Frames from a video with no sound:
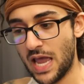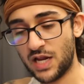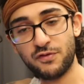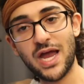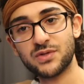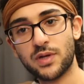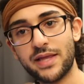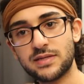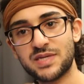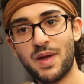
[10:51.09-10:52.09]
And if you guys would
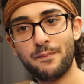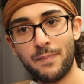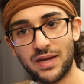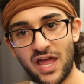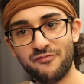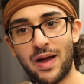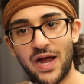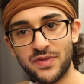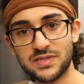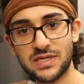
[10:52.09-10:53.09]
like to see my life
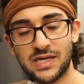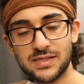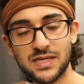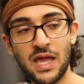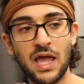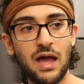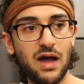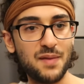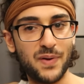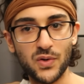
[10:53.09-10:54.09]
behind the scenes,
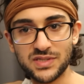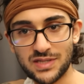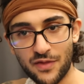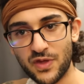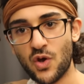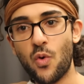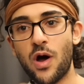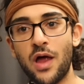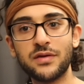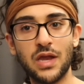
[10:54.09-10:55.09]
I post nothing
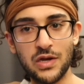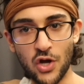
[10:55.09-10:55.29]
quant.